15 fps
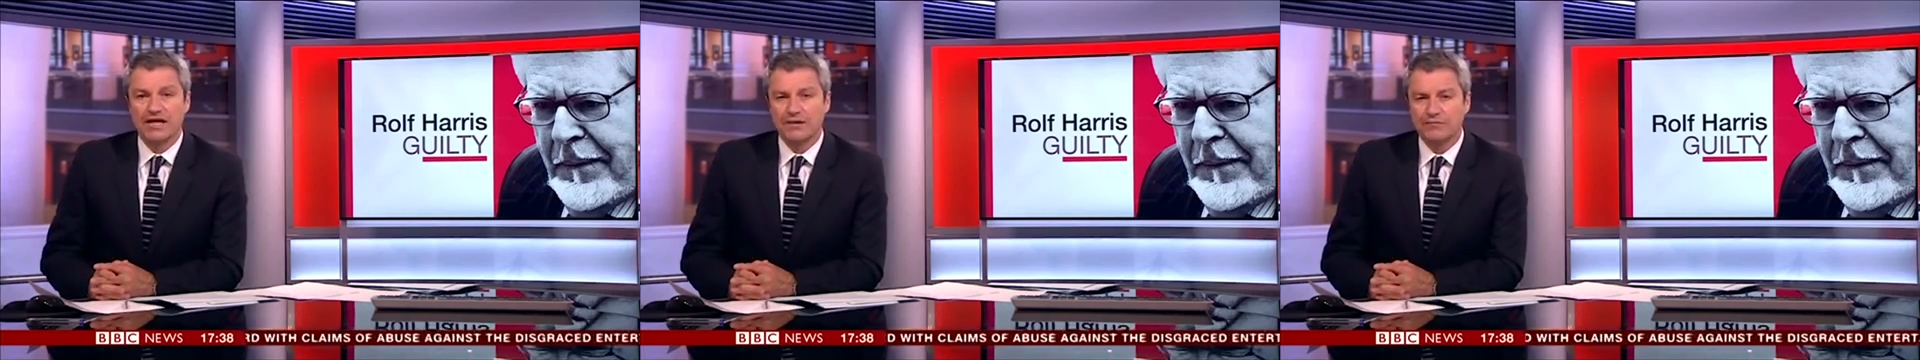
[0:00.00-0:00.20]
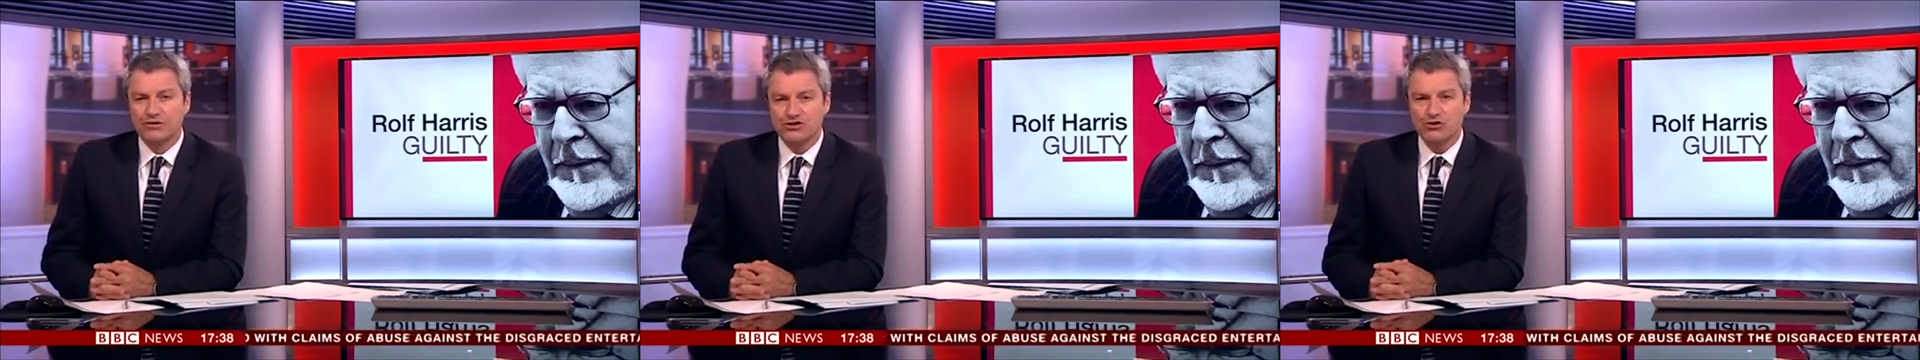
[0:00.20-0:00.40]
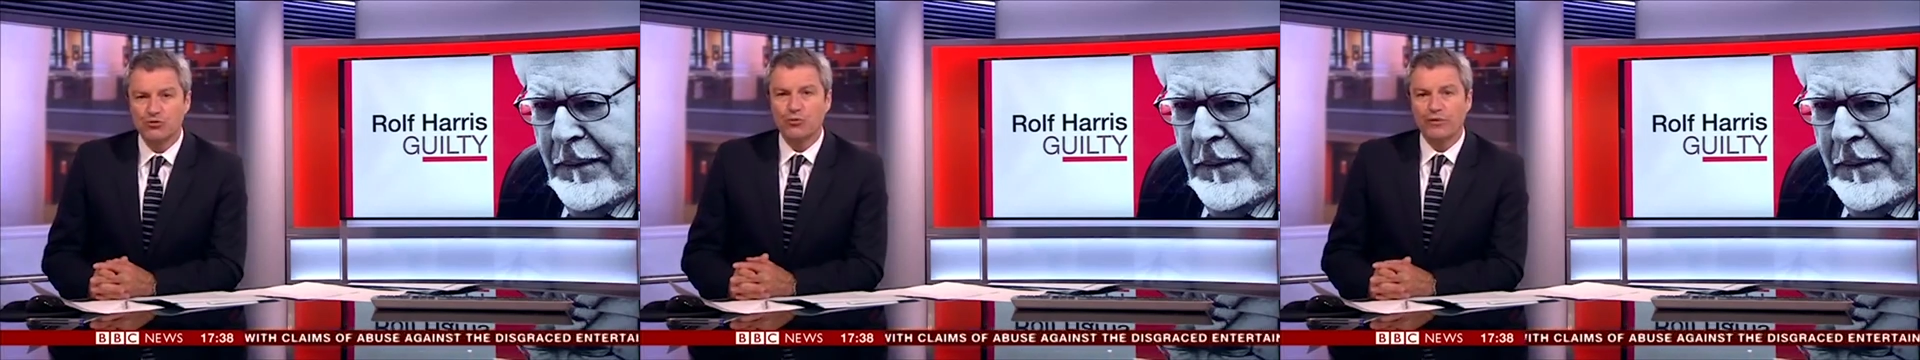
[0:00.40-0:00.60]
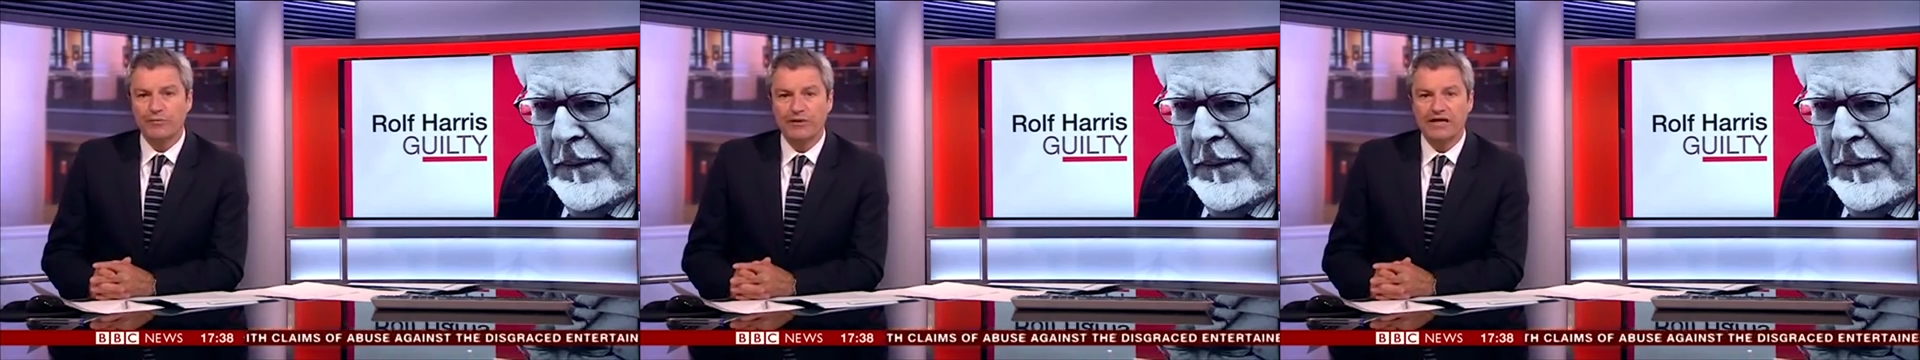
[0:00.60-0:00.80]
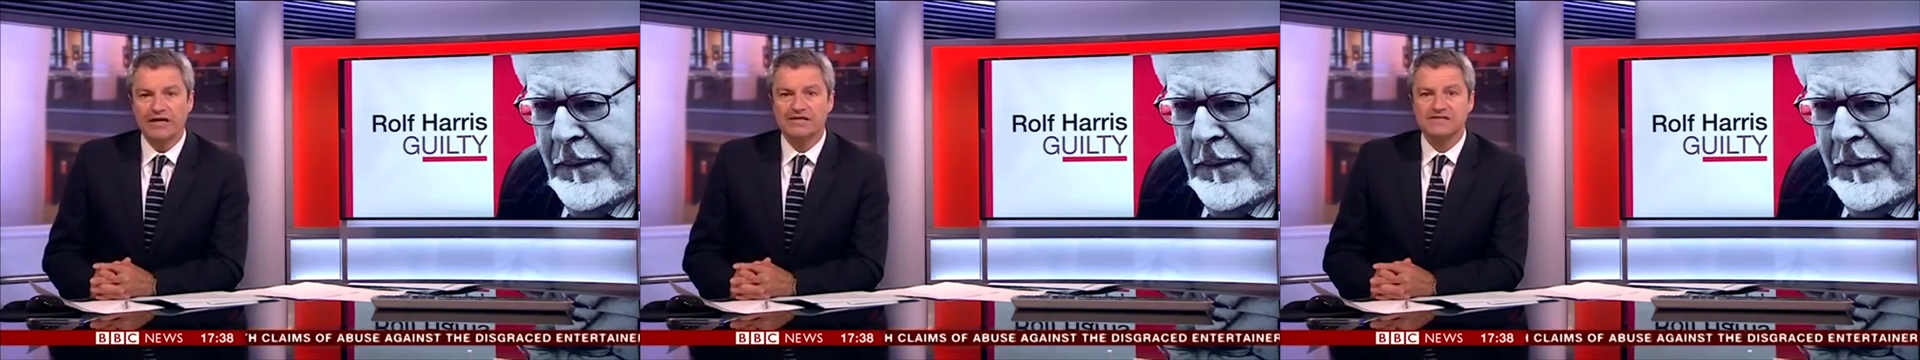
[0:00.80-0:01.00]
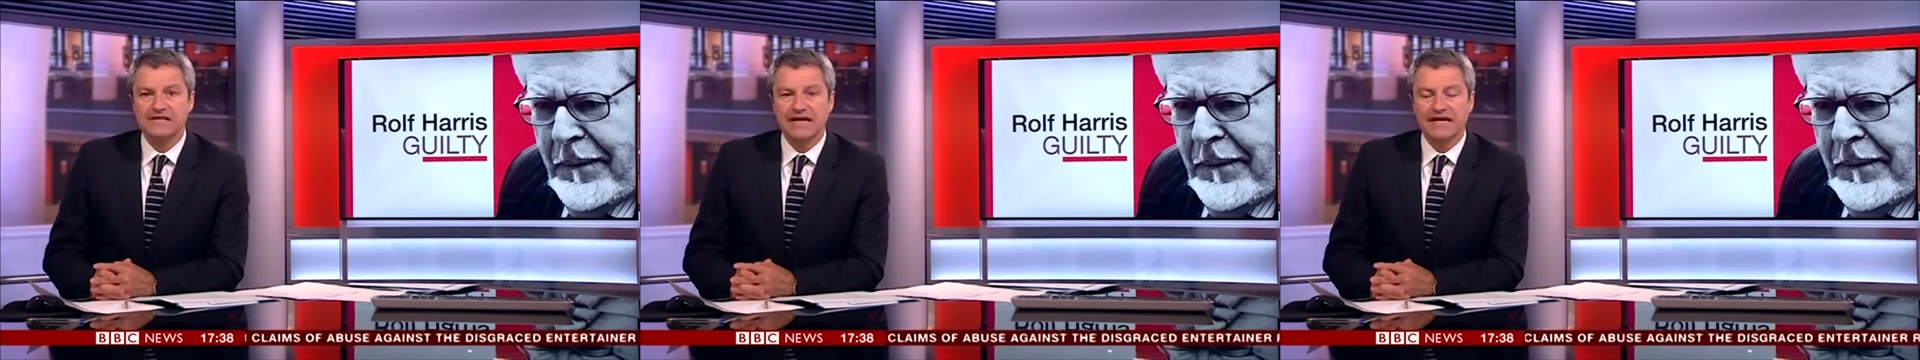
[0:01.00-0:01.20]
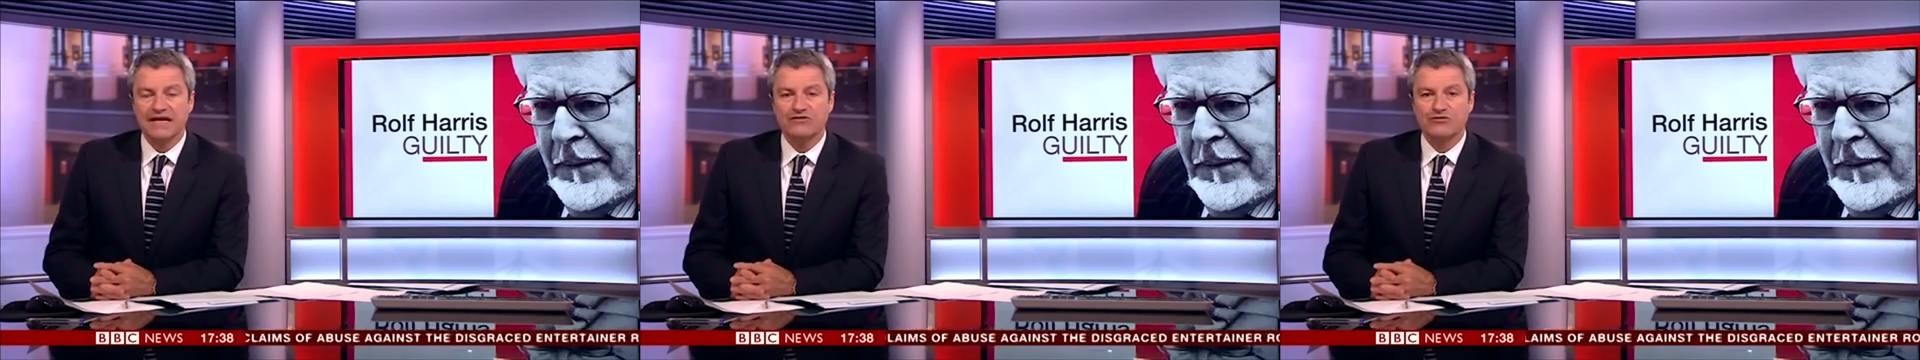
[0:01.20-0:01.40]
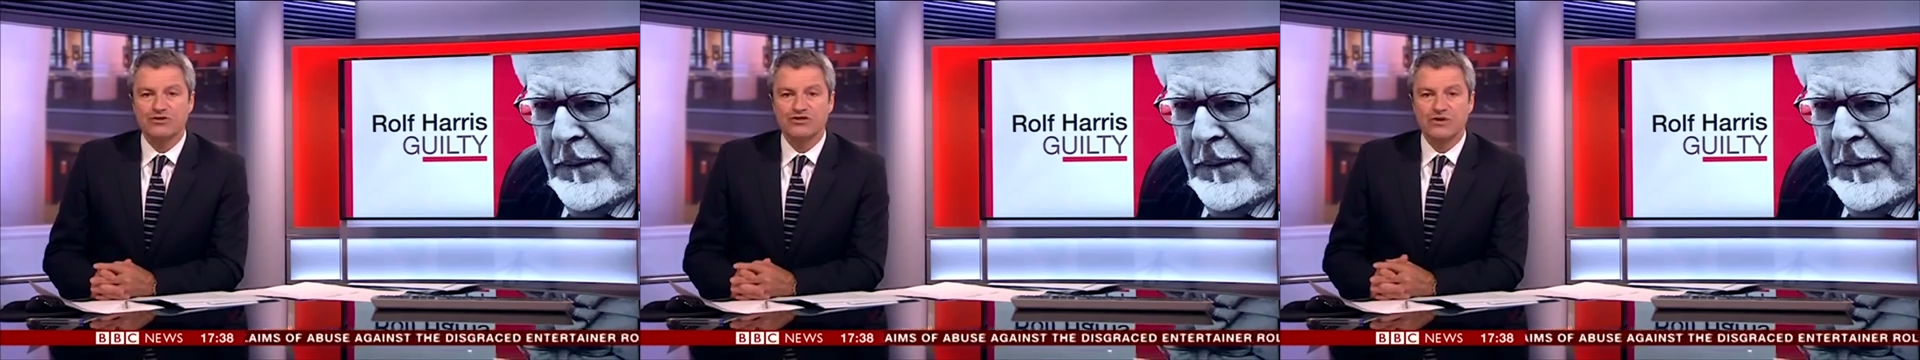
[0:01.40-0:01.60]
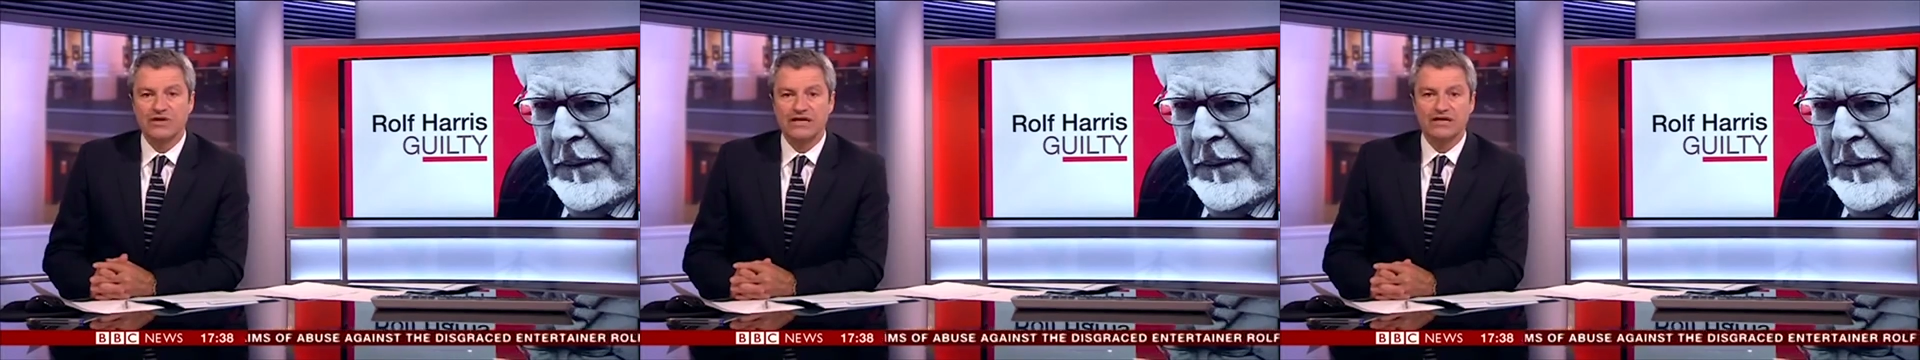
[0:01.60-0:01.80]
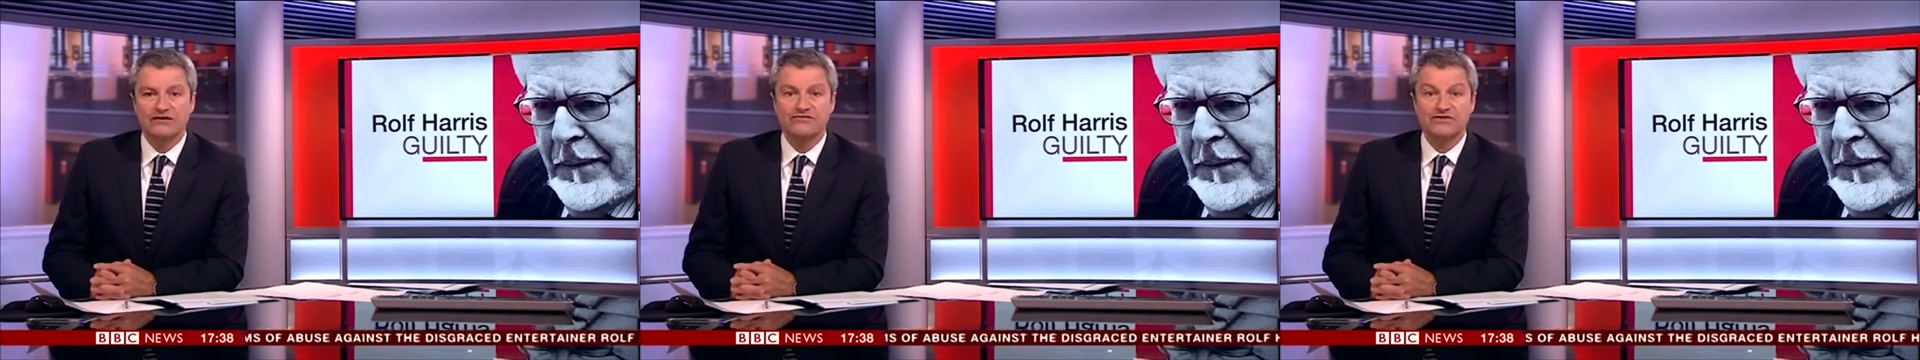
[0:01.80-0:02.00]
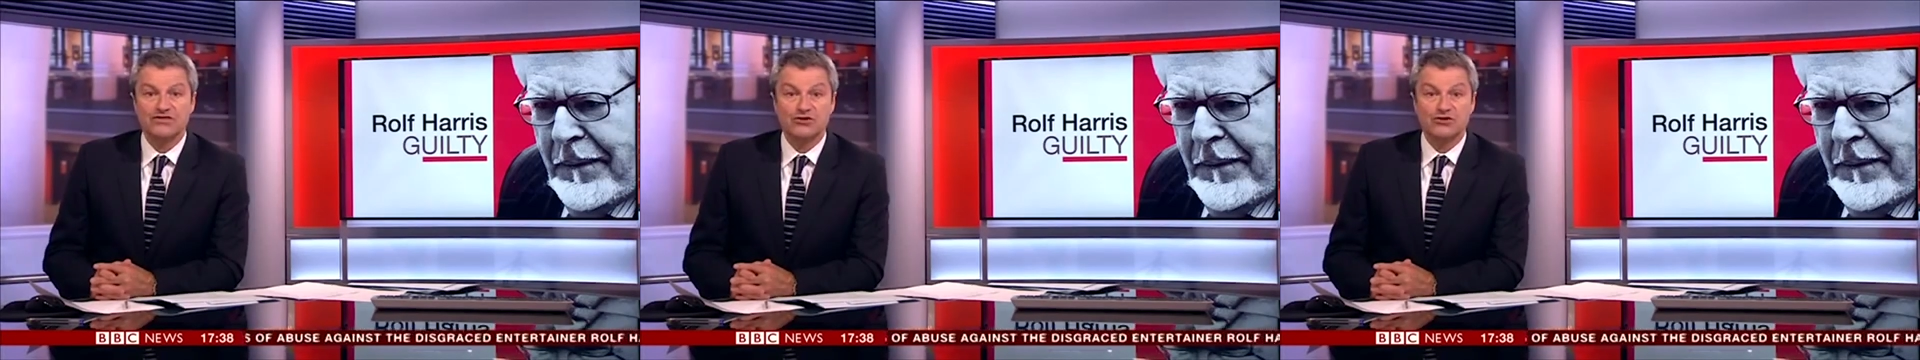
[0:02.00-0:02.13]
But shouldn't we be asking if we're doing enough